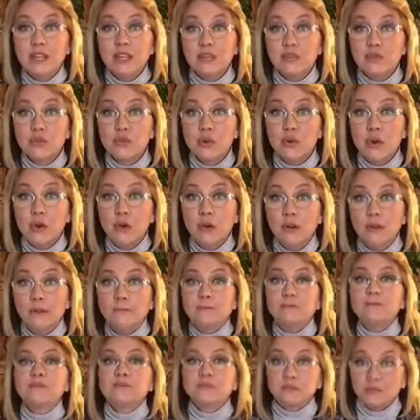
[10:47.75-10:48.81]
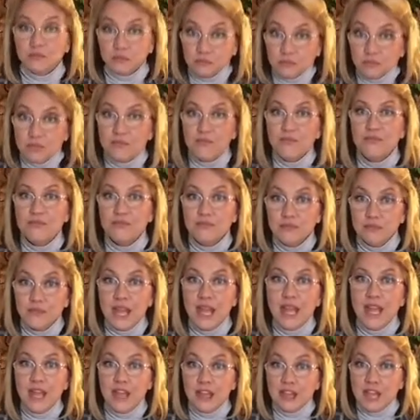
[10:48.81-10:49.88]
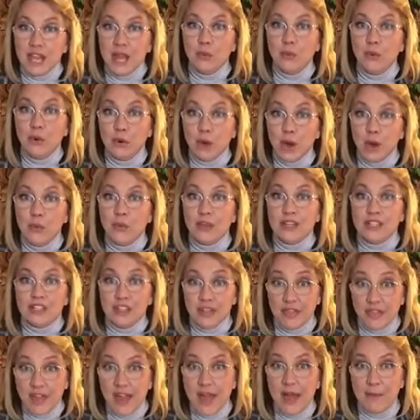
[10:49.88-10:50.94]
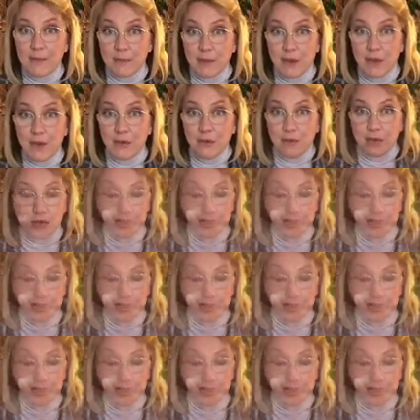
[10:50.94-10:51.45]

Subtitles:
control, they will go into that mode.